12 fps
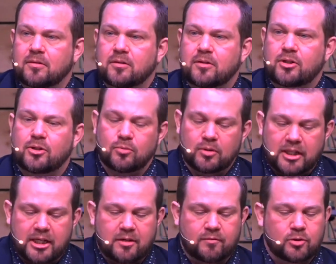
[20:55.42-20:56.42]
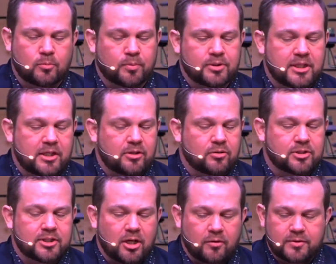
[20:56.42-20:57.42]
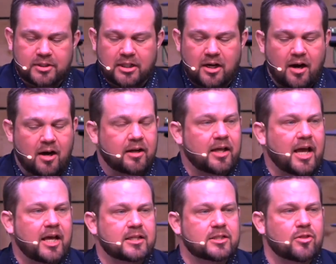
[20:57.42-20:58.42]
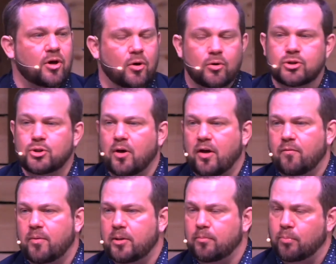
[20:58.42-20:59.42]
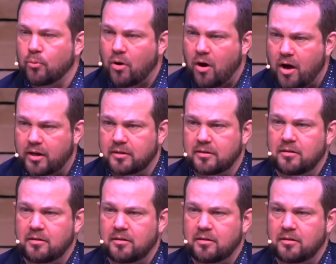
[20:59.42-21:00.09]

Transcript: you live to present yourselves to God as those who have been brought